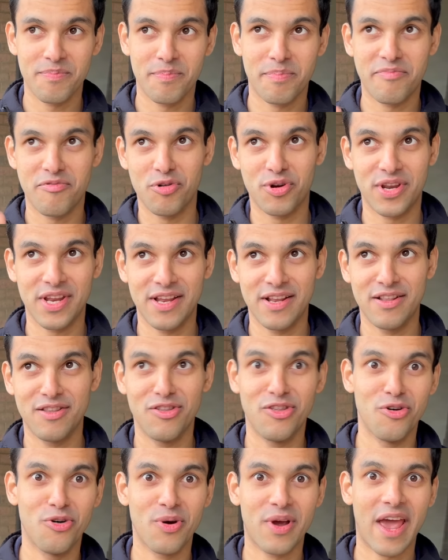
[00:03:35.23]
protein,
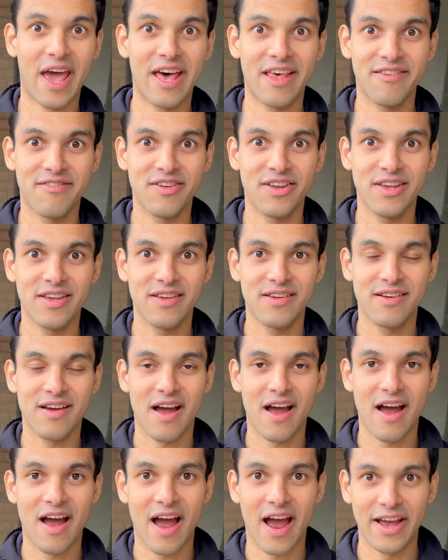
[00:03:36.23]
low calorie
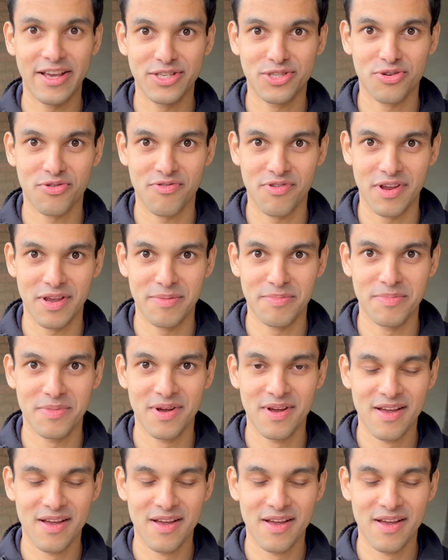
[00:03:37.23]
ice cream.